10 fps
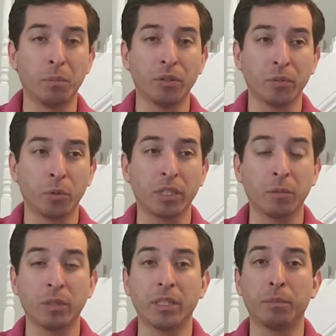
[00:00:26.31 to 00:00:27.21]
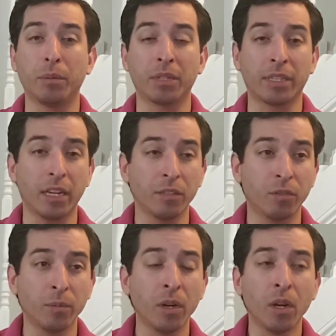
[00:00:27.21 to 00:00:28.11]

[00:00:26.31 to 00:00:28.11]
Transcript: person working within a public accounting firm,